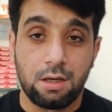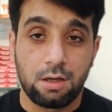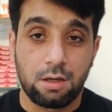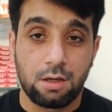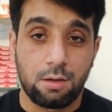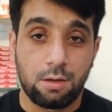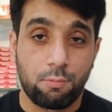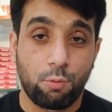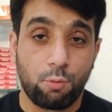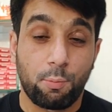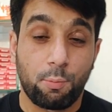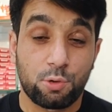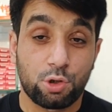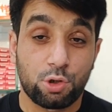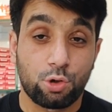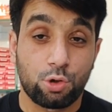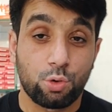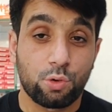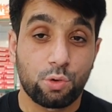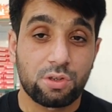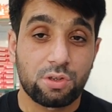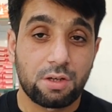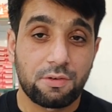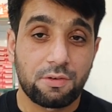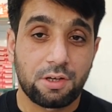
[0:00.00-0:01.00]
About the
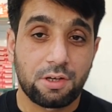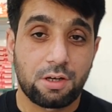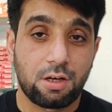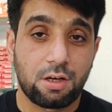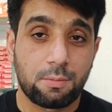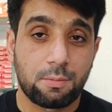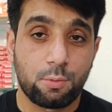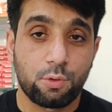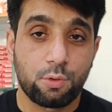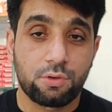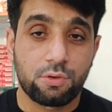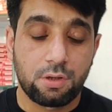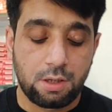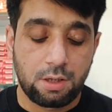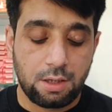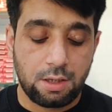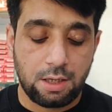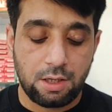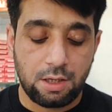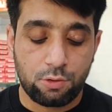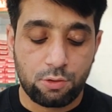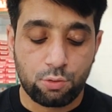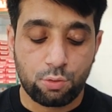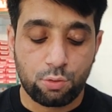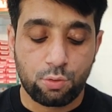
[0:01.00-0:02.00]
dose of a carbose.
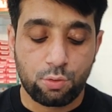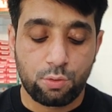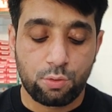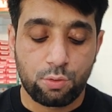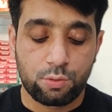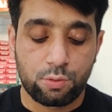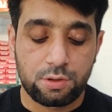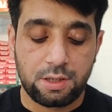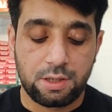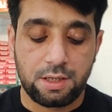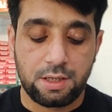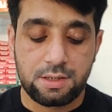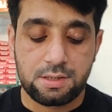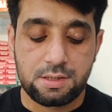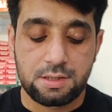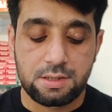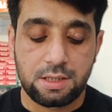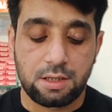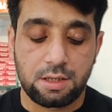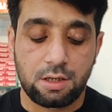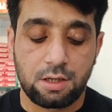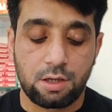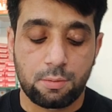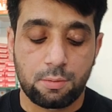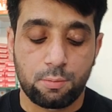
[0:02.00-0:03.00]
As you know that
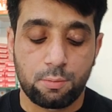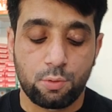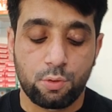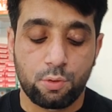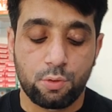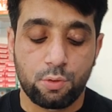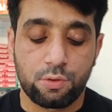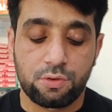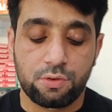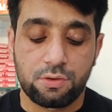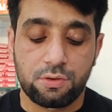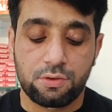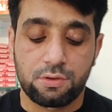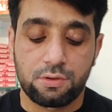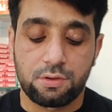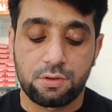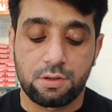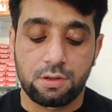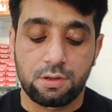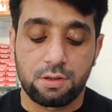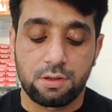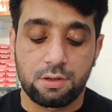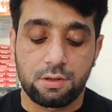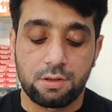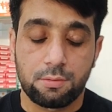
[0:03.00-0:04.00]
a carbose
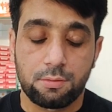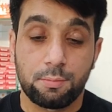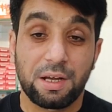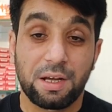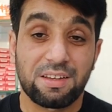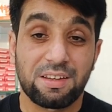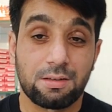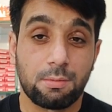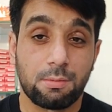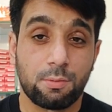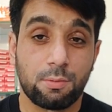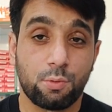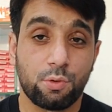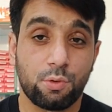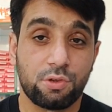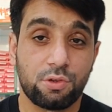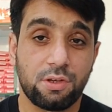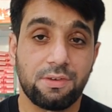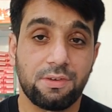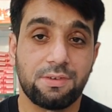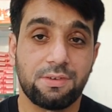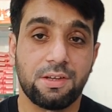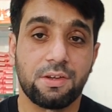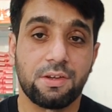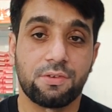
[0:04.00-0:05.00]
maximum dose
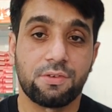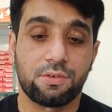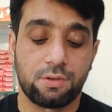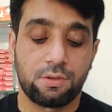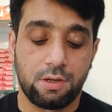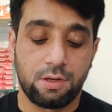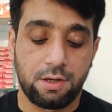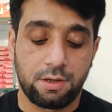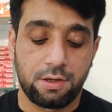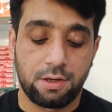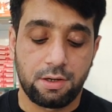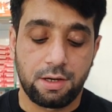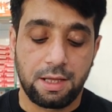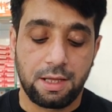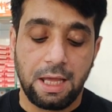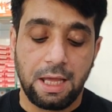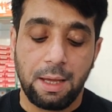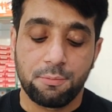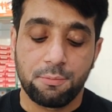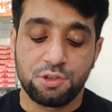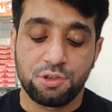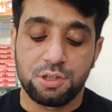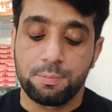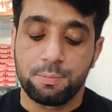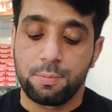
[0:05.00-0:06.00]
is 600
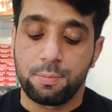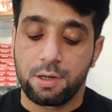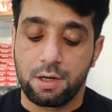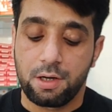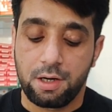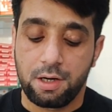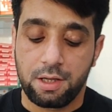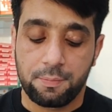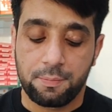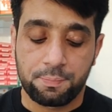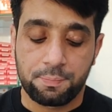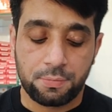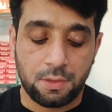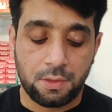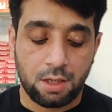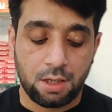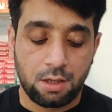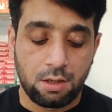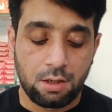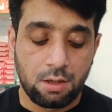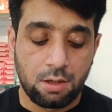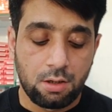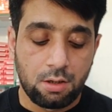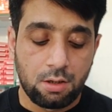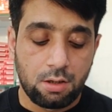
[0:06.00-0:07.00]
mg per day.
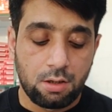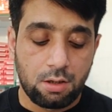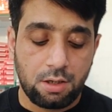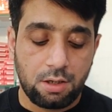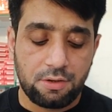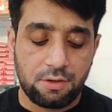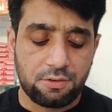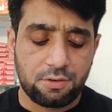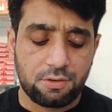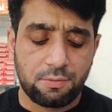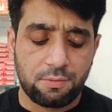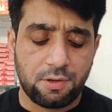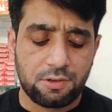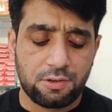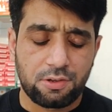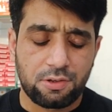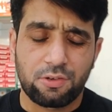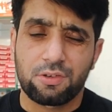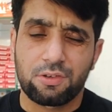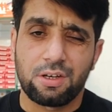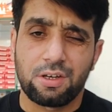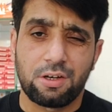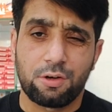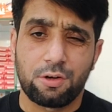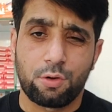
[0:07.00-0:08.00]
It was
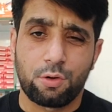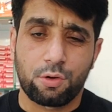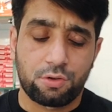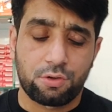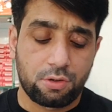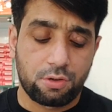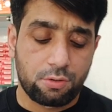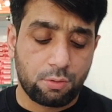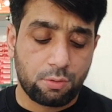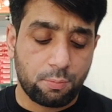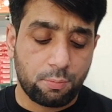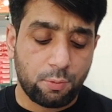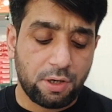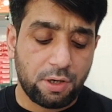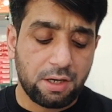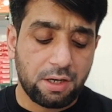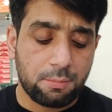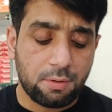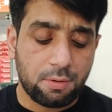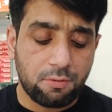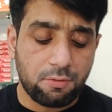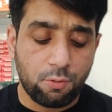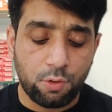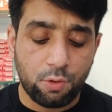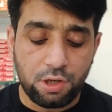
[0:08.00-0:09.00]
just an introduction. So point
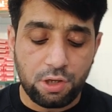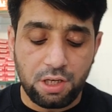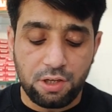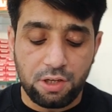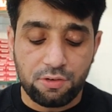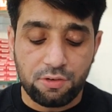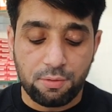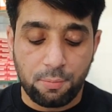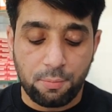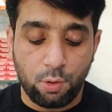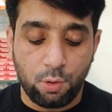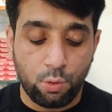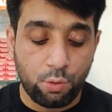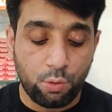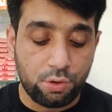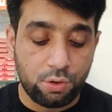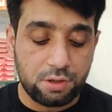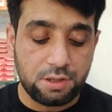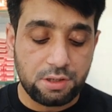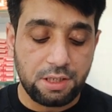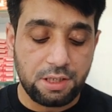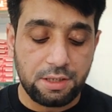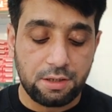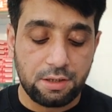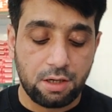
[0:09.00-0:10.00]
number 14 is
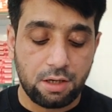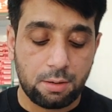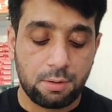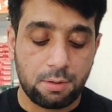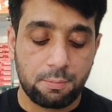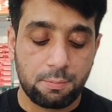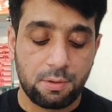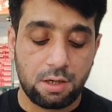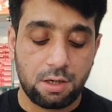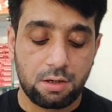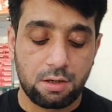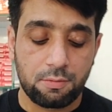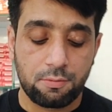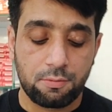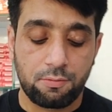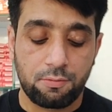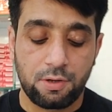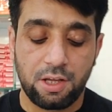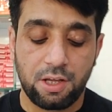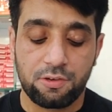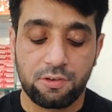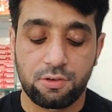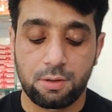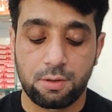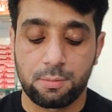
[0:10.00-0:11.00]
about the normal
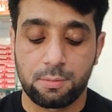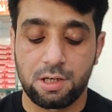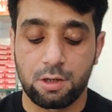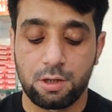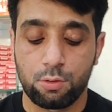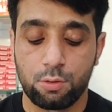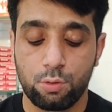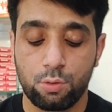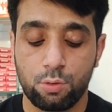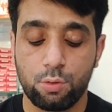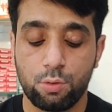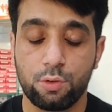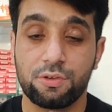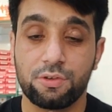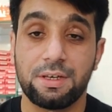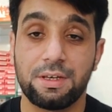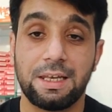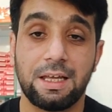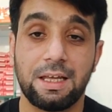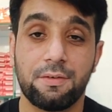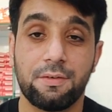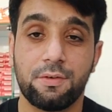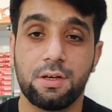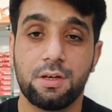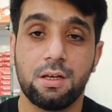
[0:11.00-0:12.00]
fasting blood glucose
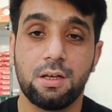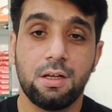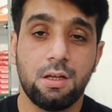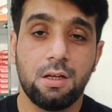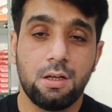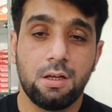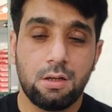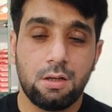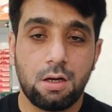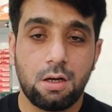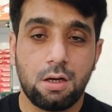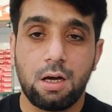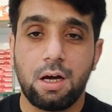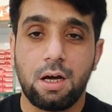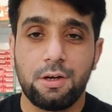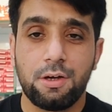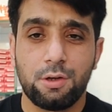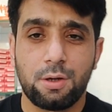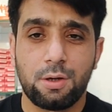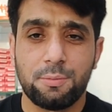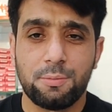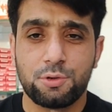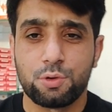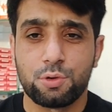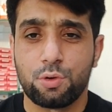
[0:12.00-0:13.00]
level
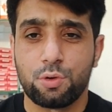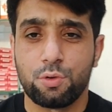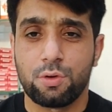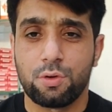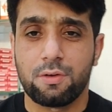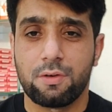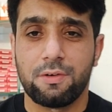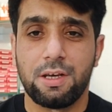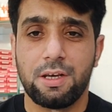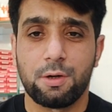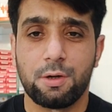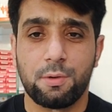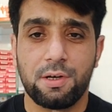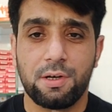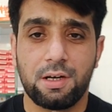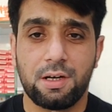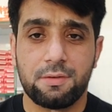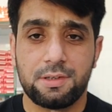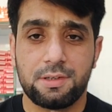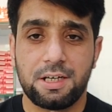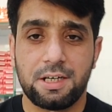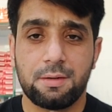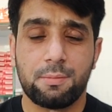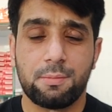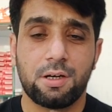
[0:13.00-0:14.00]
I'm sure you are well acquainted
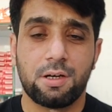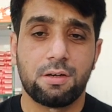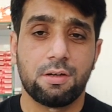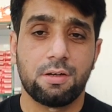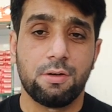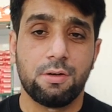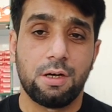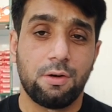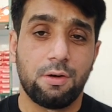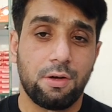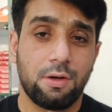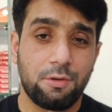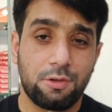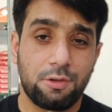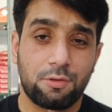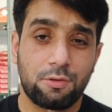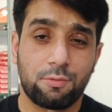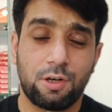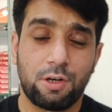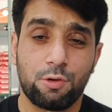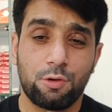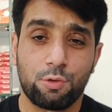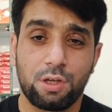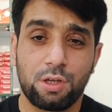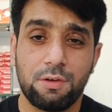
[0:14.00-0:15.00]
of that, but I just
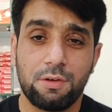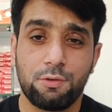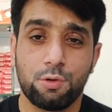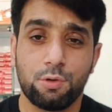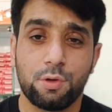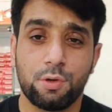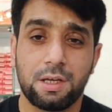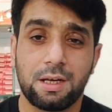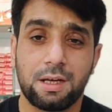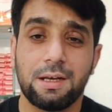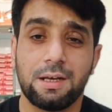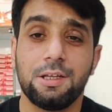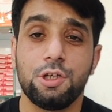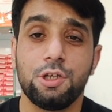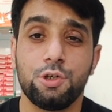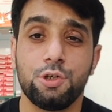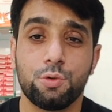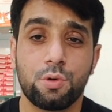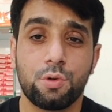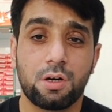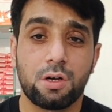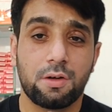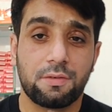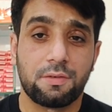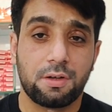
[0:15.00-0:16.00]
want to give you here any
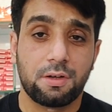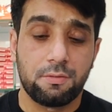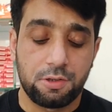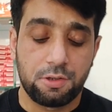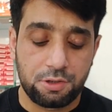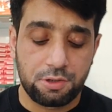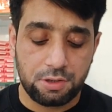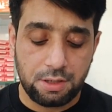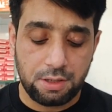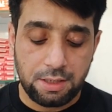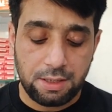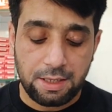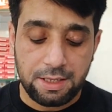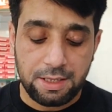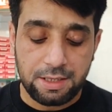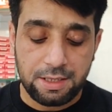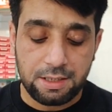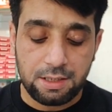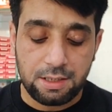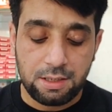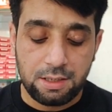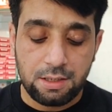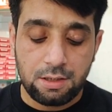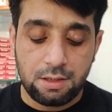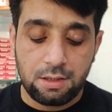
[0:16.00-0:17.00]
unit of conversion.
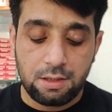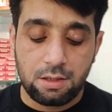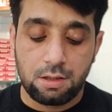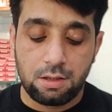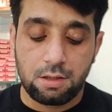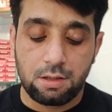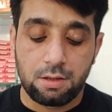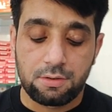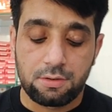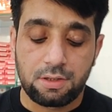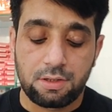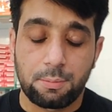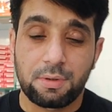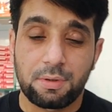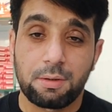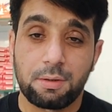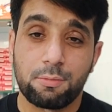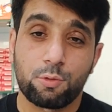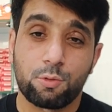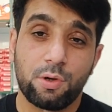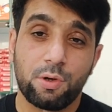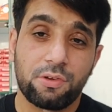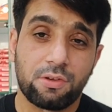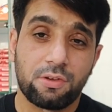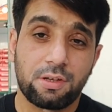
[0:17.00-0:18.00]
Like
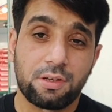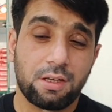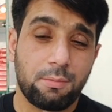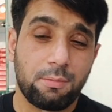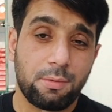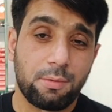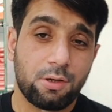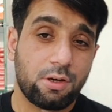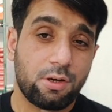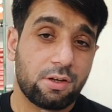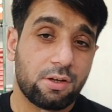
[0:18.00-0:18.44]
sometimes question can be